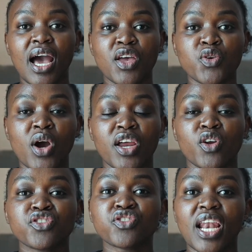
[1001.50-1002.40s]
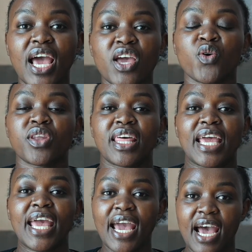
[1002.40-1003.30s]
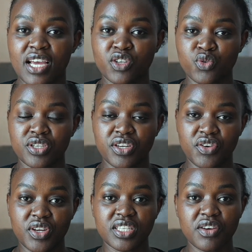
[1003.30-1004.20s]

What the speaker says: you cannot rely on the AI to generate